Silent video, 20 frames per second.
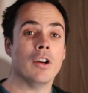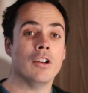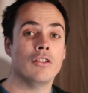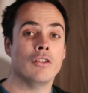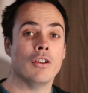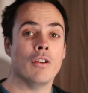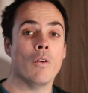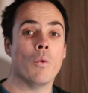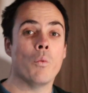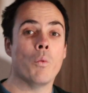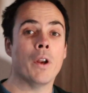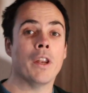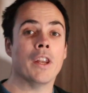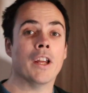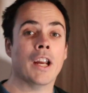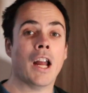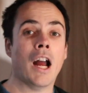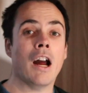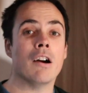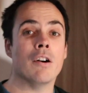during winter
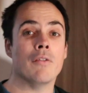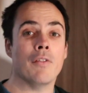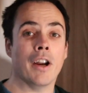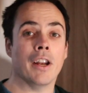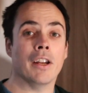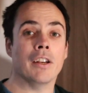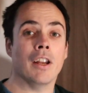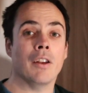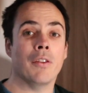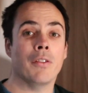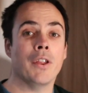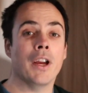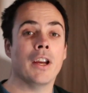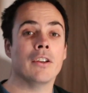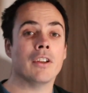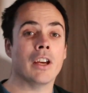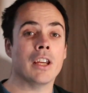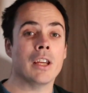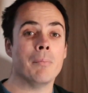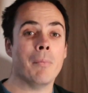caravanning, and
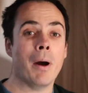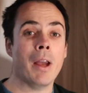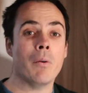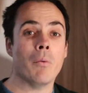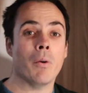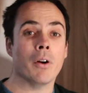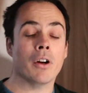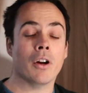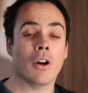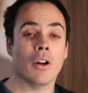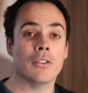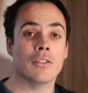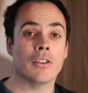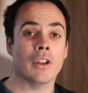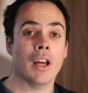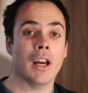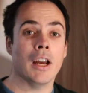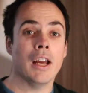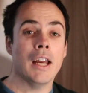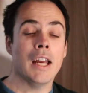things that you might want to
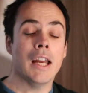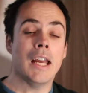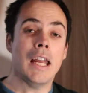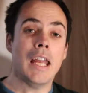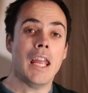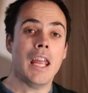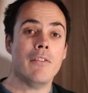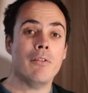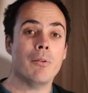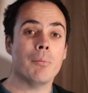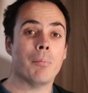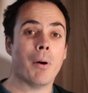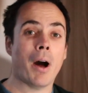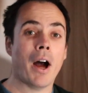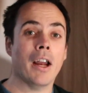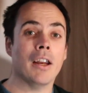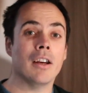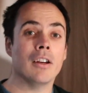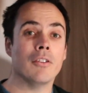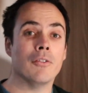consider even
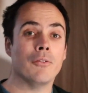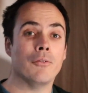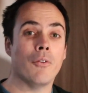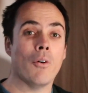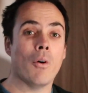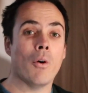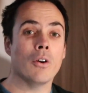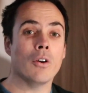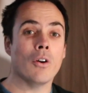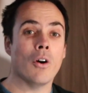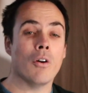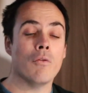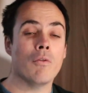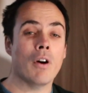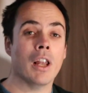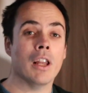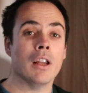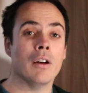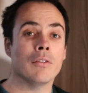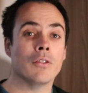buying for your
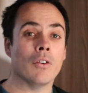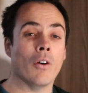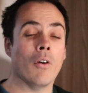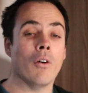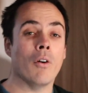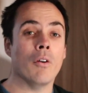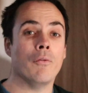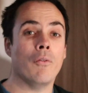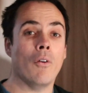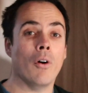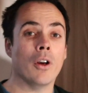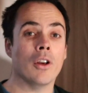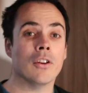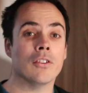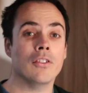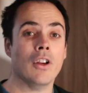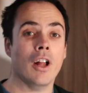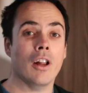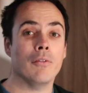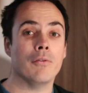relatives or for
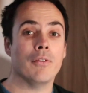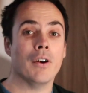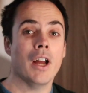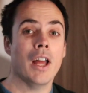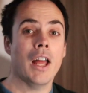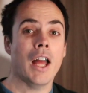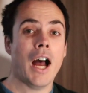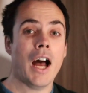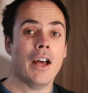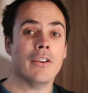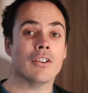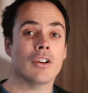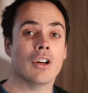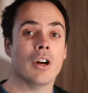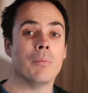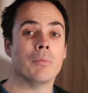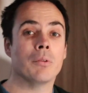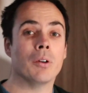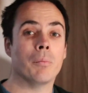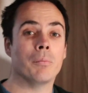yourself as it
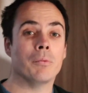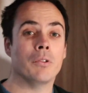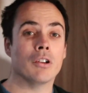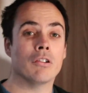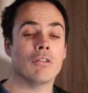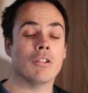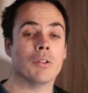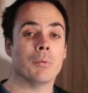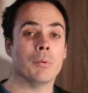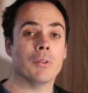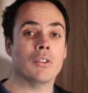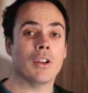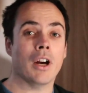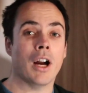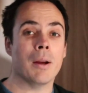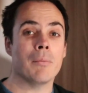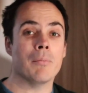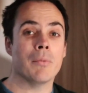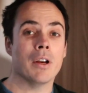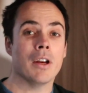comes up to Christmas
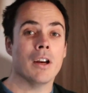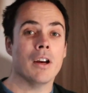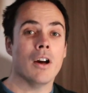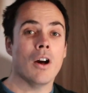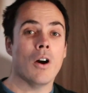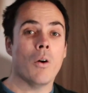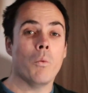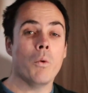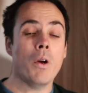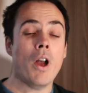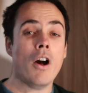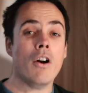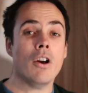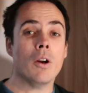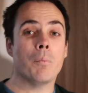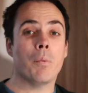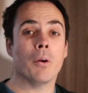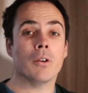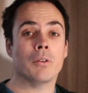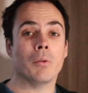time. We are going
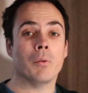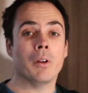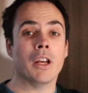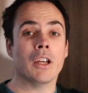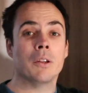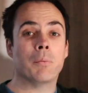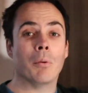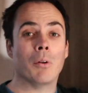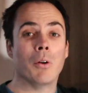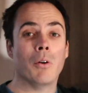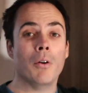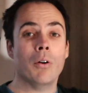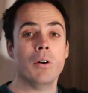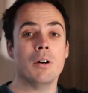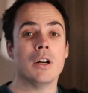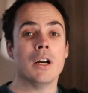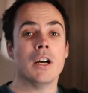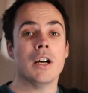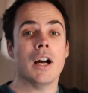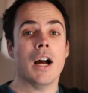to put some links
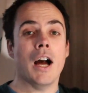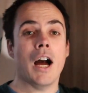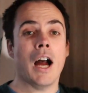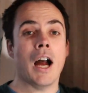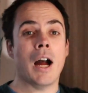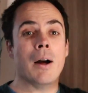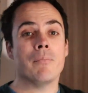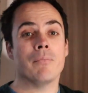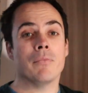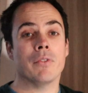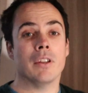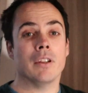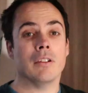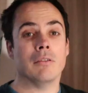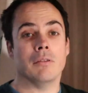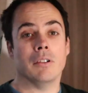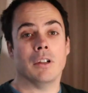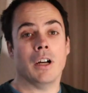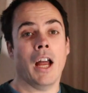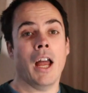below. I am
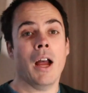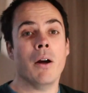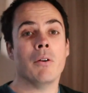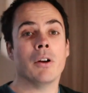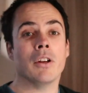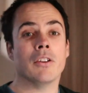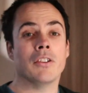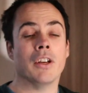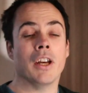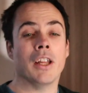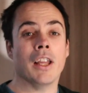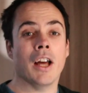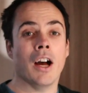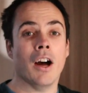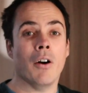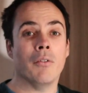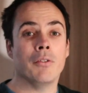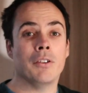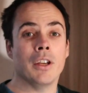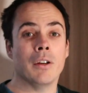going to say
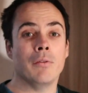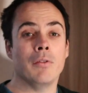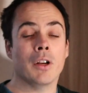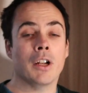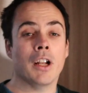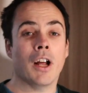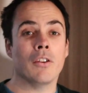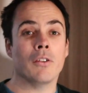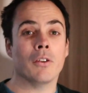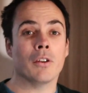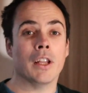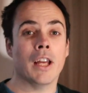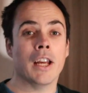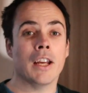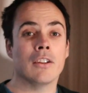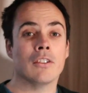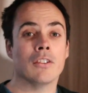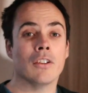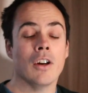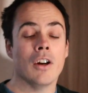that obviously if you click on those
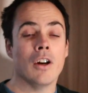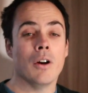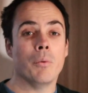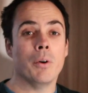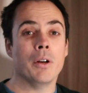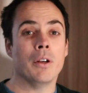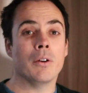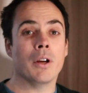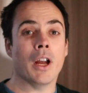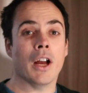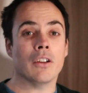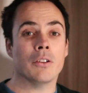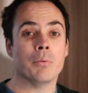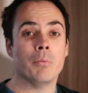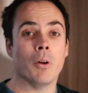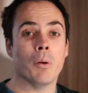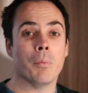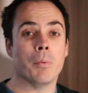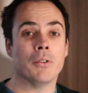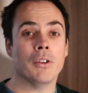links we do get a
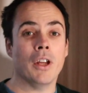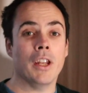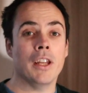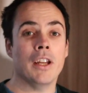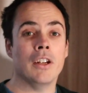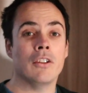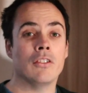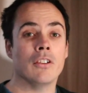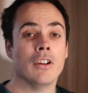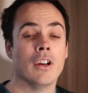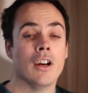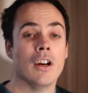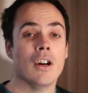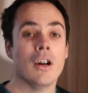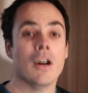small percentage,